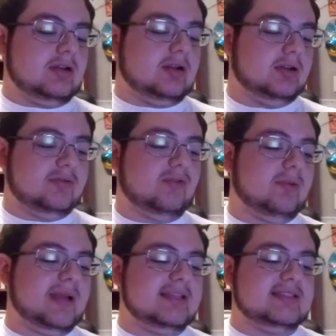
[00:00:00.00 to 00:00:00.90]
or your
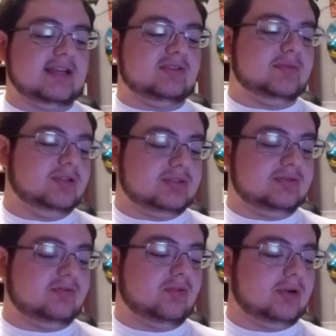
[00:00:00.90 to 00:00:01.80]
4 base
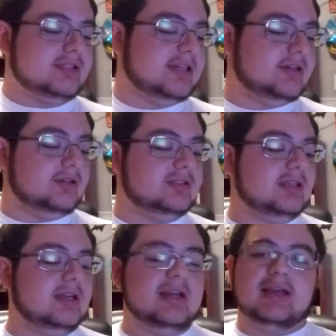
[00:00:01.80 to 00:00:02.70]
attributes and 4 skills,